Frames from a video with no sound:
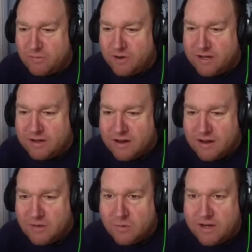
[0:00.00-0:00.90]
What?
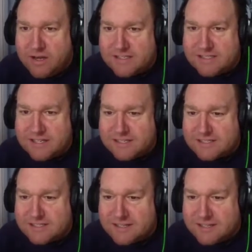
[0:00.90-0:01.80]
What is
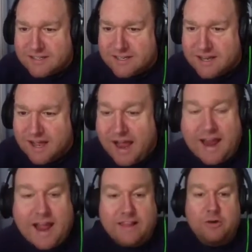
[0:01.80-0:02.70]
this? I,
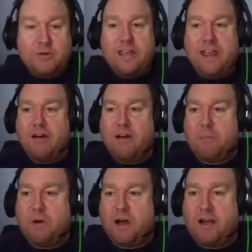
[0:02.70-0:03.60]
I literally hear a
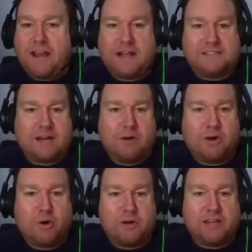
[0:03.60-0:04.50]
podcast I
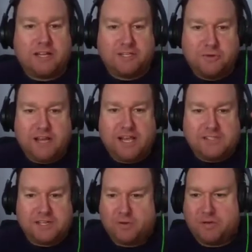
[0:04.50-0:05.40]
recorded like two days
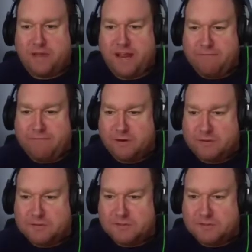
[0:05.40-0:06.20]
ago in my headphones.